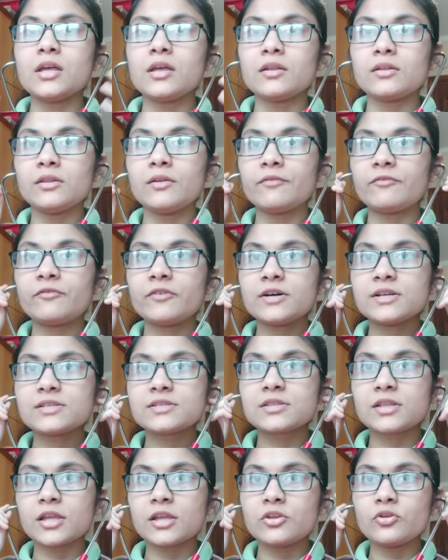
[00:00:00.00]
the
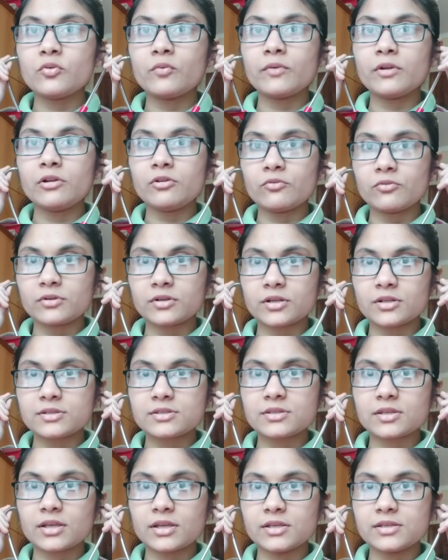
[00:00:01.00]
first thing you will
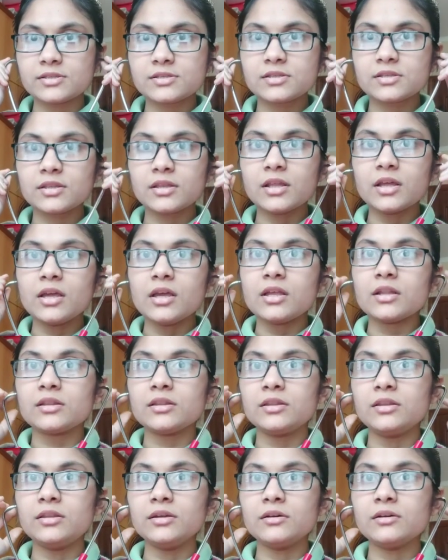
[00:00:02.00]
notice is
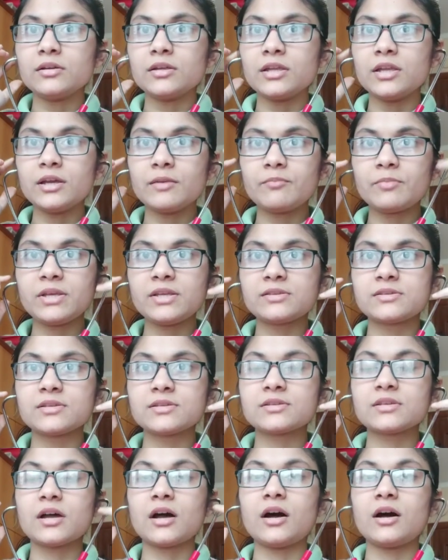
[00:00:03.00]
the
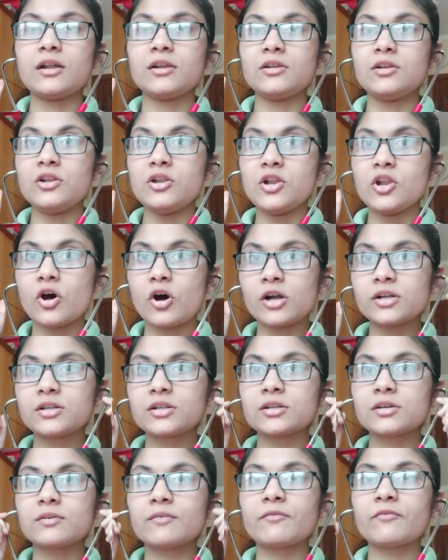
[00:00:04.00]
earpieces are
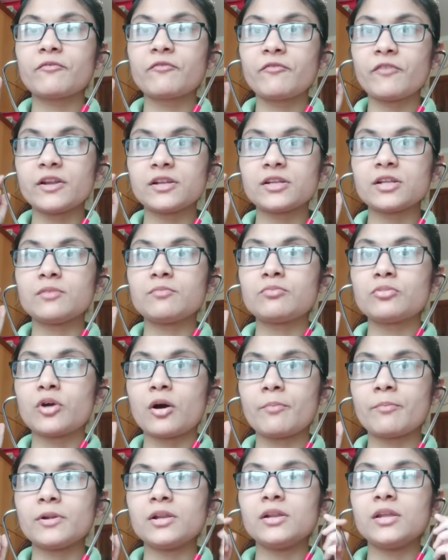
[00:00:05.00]
not fitted
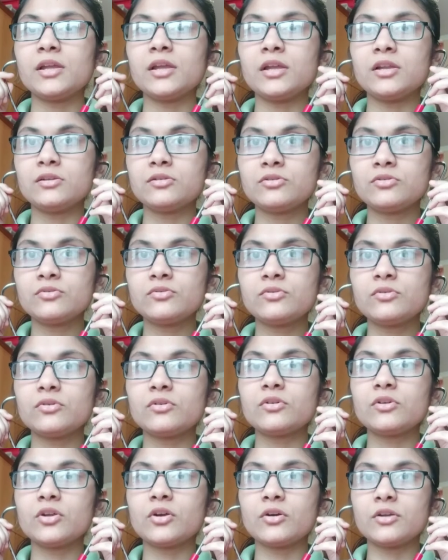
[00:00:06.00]
properly into
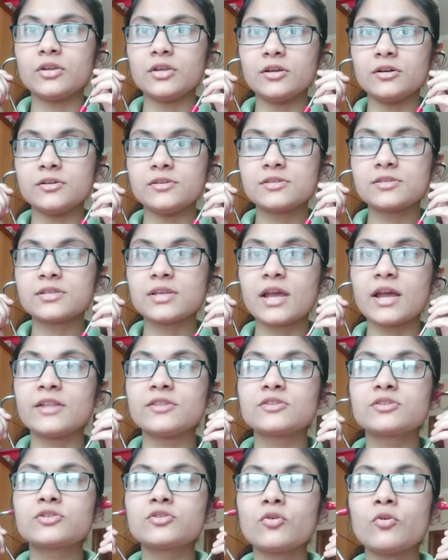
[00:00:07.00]
your ears,
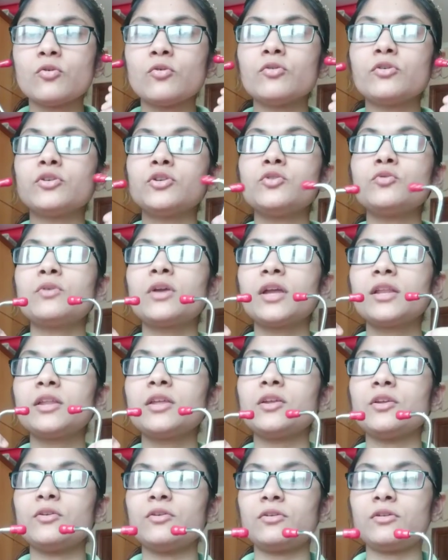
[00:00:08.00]
and so you can
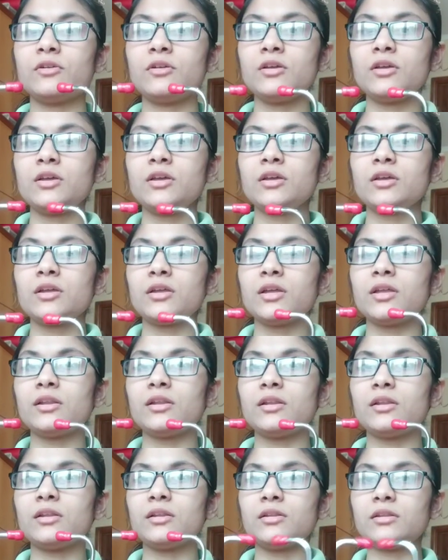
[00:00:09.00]
hear
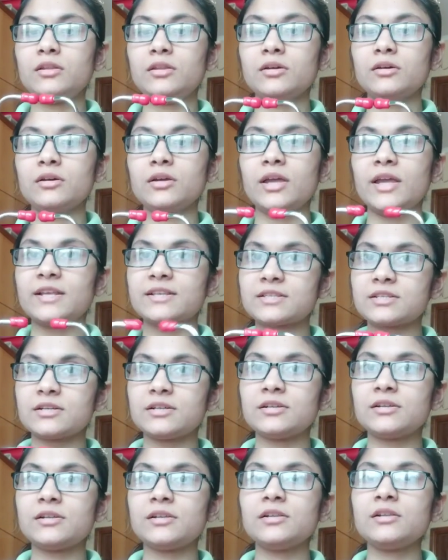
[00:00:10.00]
in the
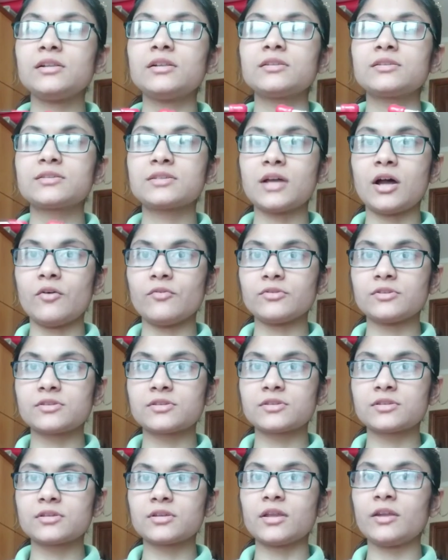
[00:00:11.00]
external
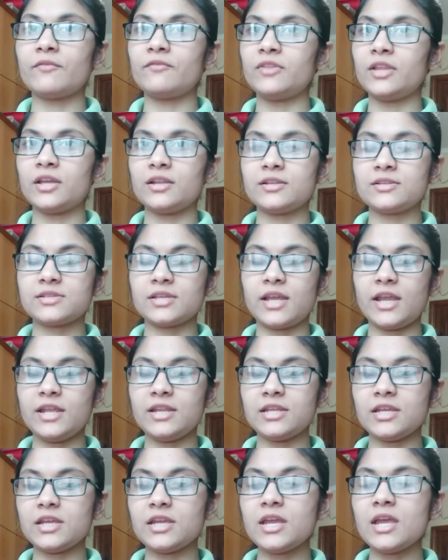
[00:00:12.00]
sounds if there is
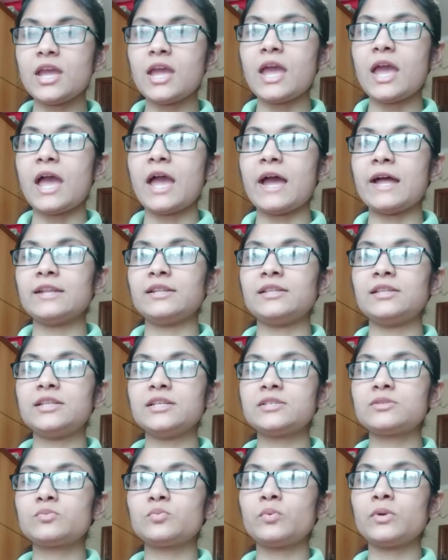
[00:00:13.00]
any, and
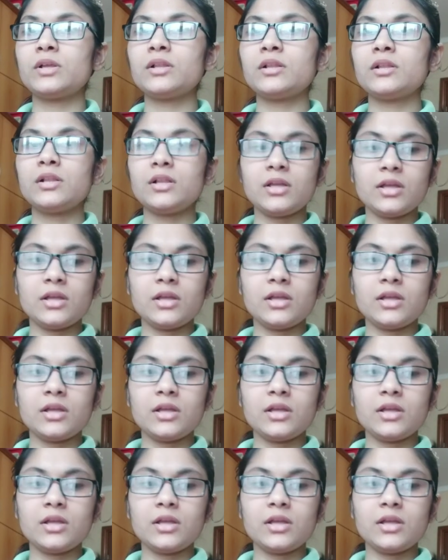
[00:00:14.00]
this will